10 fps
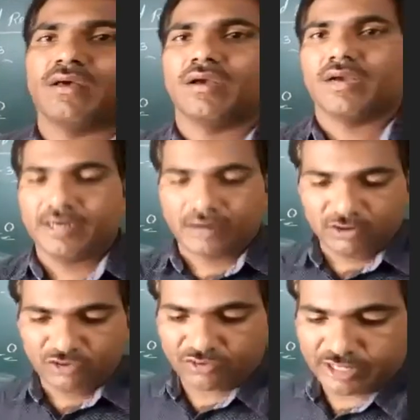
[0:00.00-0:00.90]
Any
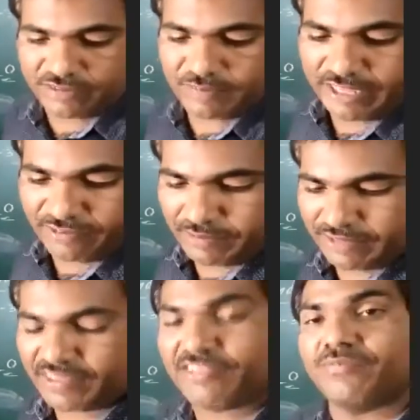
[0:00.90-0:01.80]
doubts, students? Please
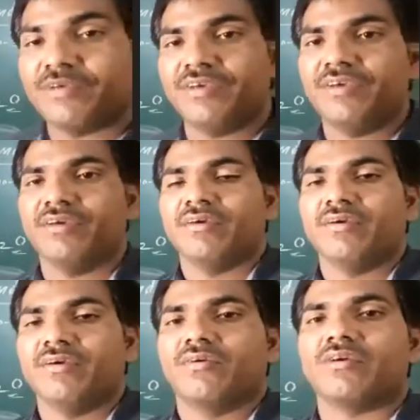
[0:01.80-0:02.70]
message me.
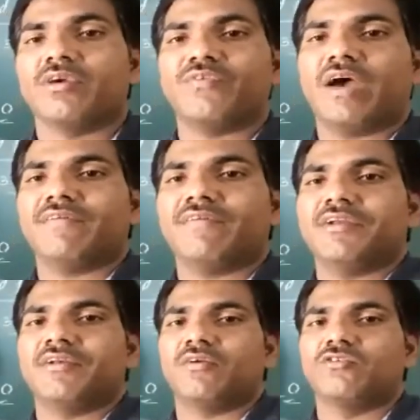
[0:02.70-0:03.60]
Okay, if you have
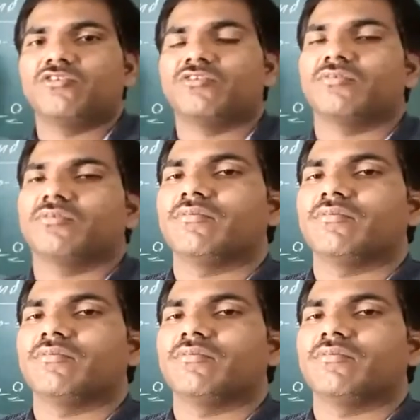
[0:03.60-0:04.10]
any doubts.